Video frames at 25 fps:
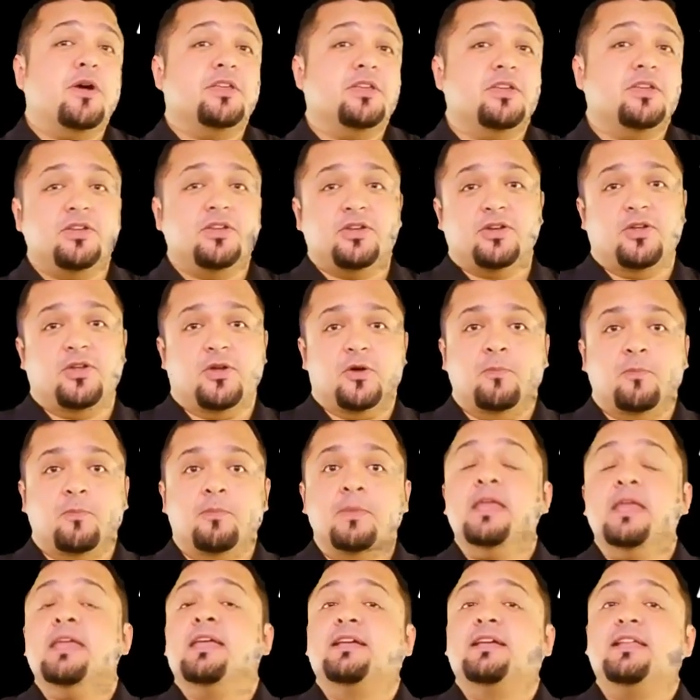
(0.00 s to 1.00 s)
you to do.
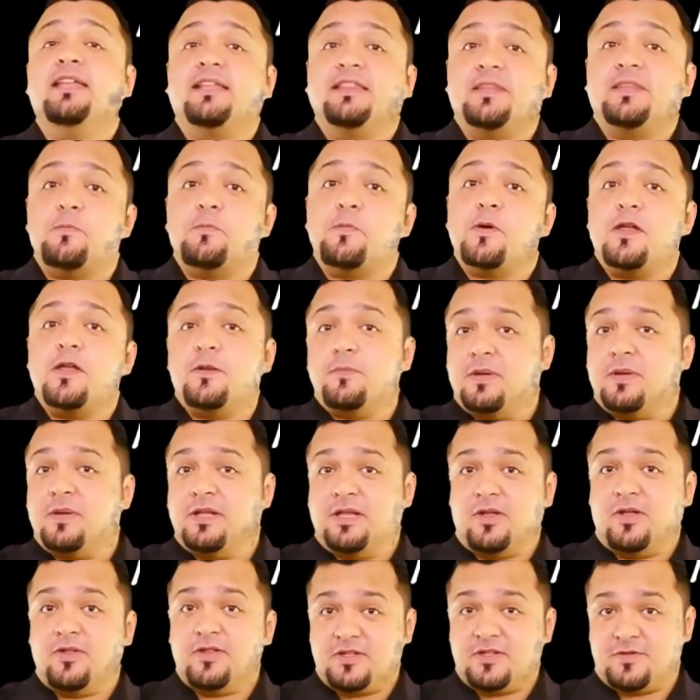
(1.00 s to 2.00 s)
Click the button below
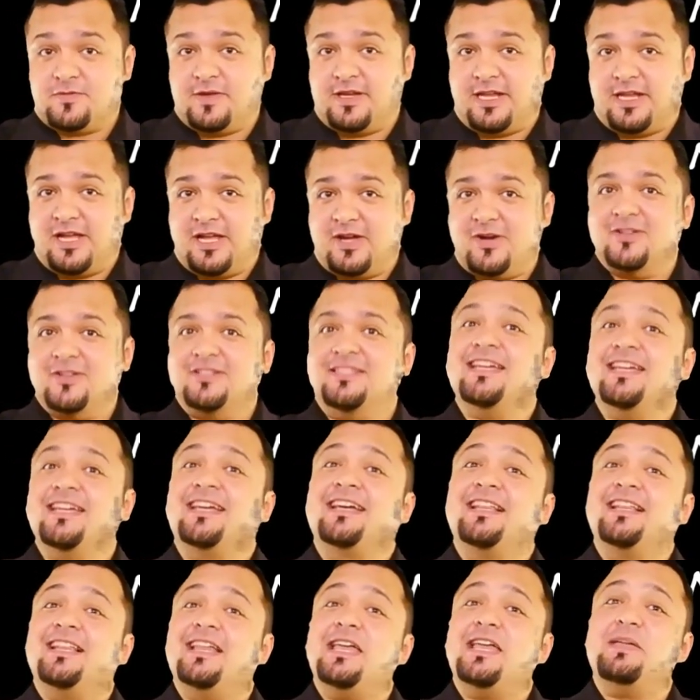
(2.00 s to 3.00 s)
this video to
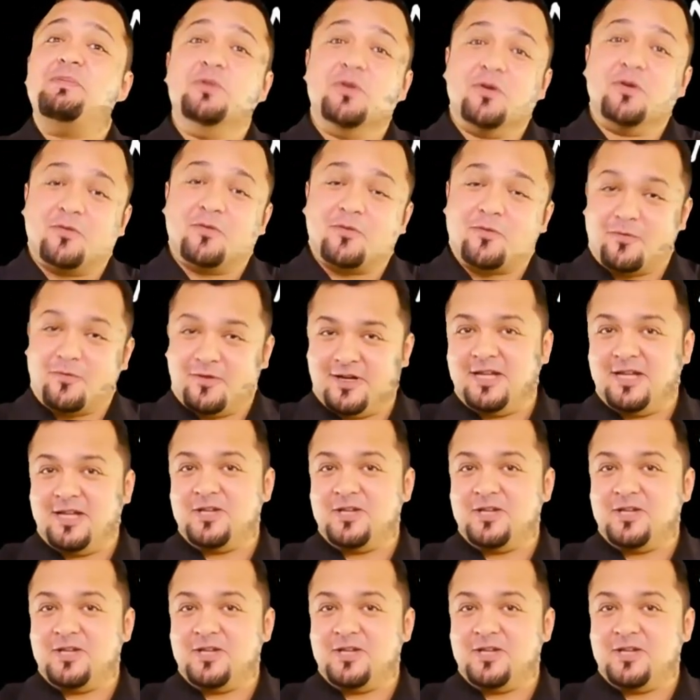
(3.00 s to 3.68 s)
claim your free